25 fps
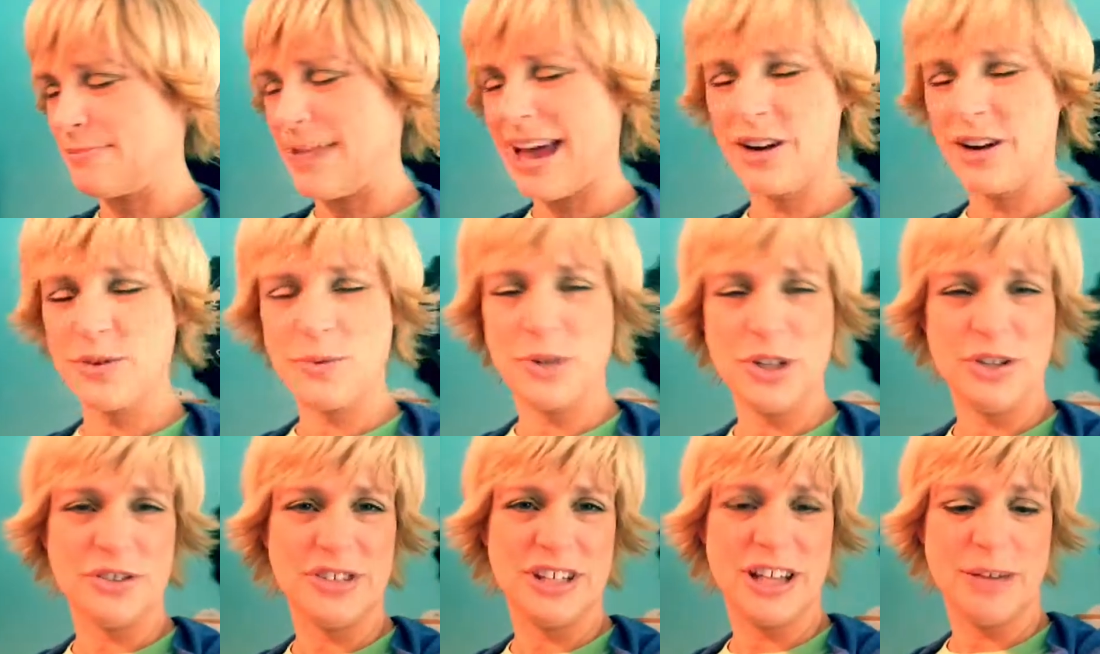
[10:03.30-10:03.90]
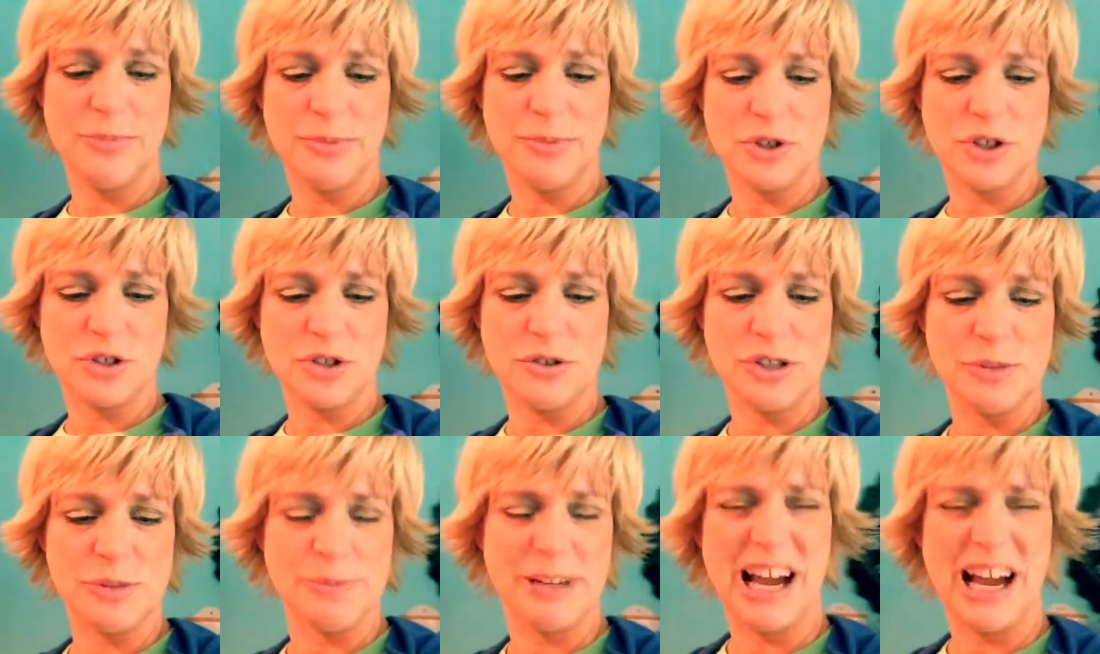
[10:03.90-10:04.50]
matters what your
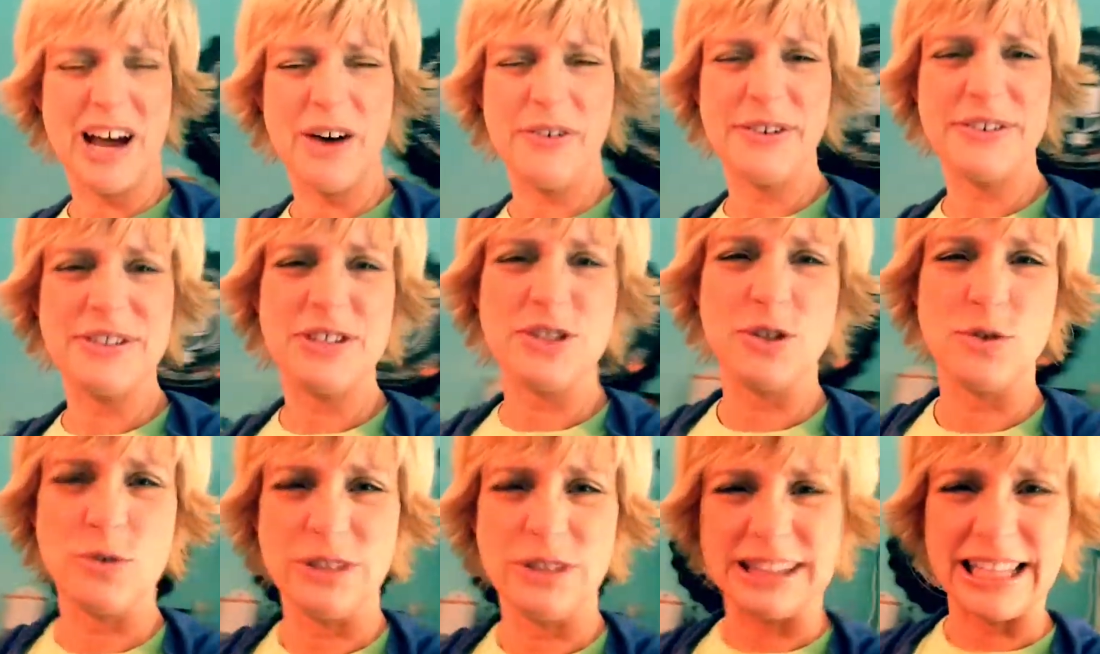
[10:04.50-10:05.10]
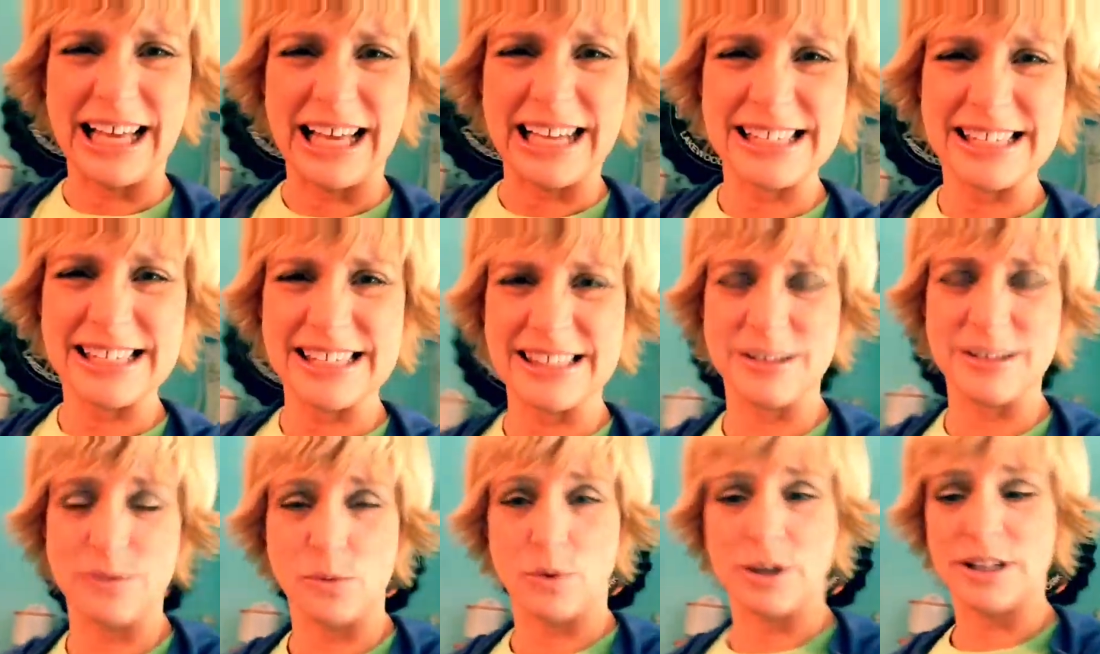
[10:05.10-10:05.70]
temperature is, but I always do less
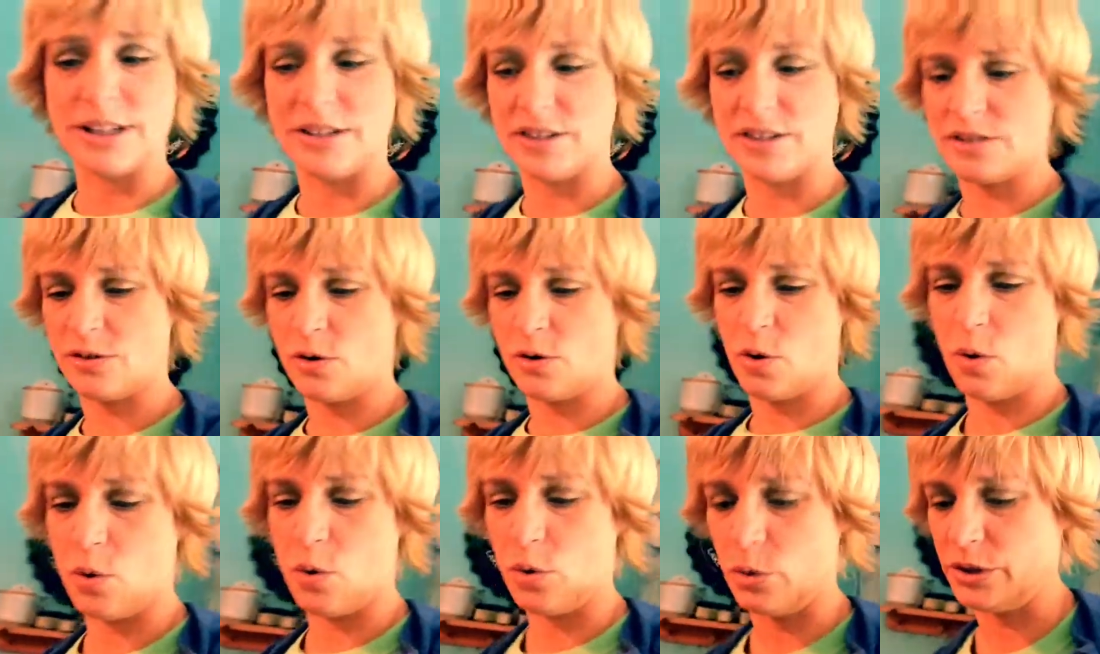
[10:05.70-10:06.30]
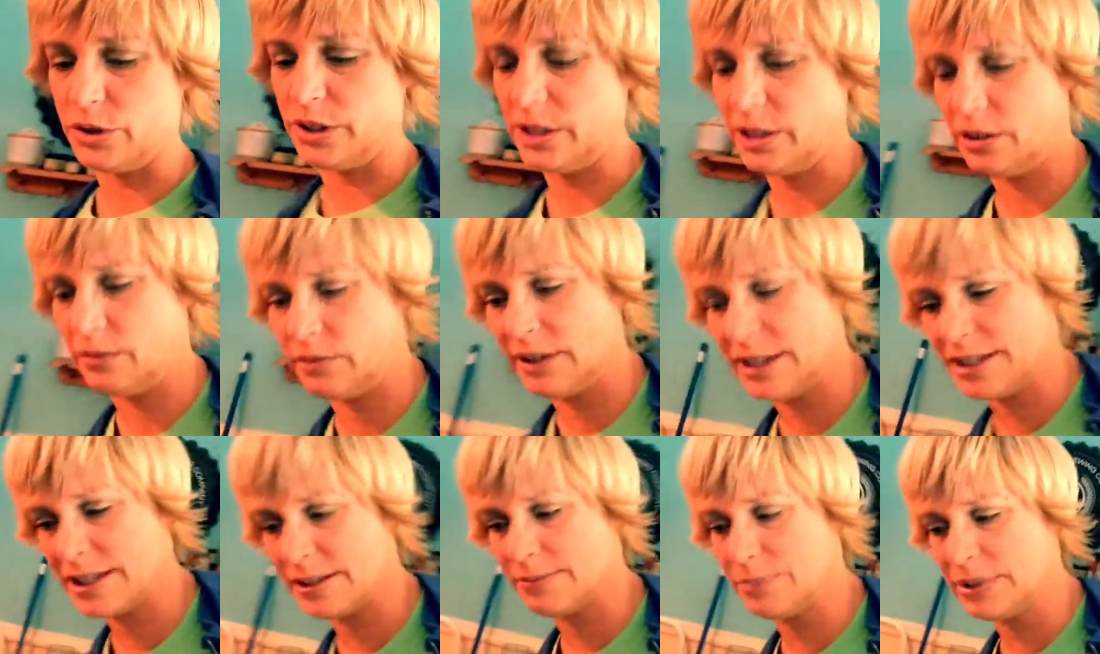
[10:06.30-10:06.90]
than what is told in
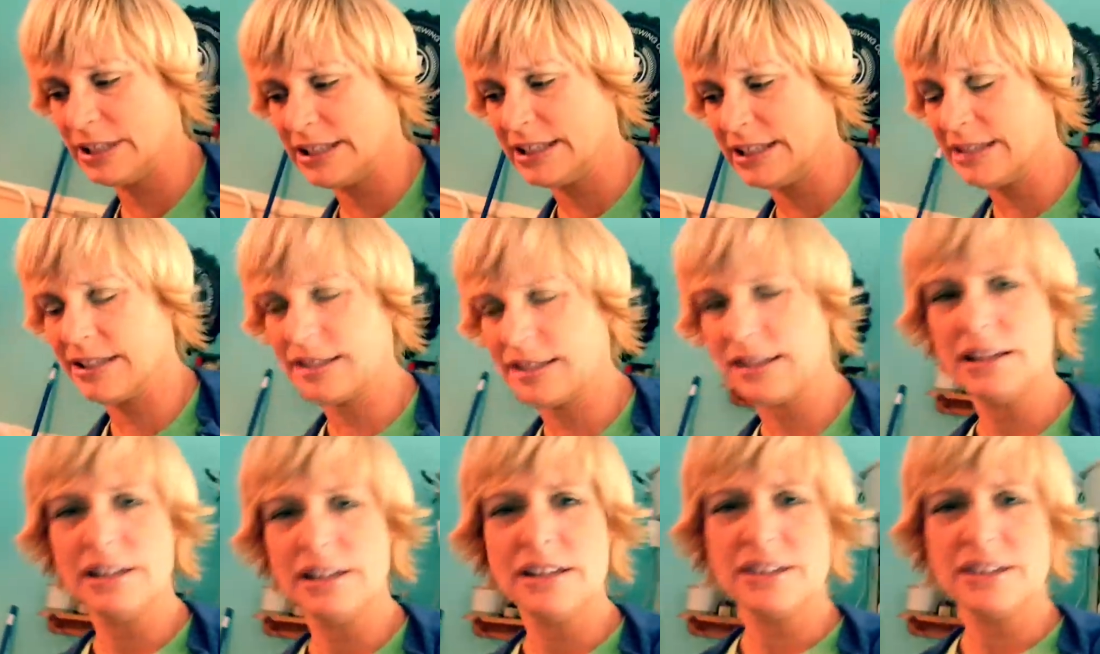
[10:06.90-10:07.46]
recipes.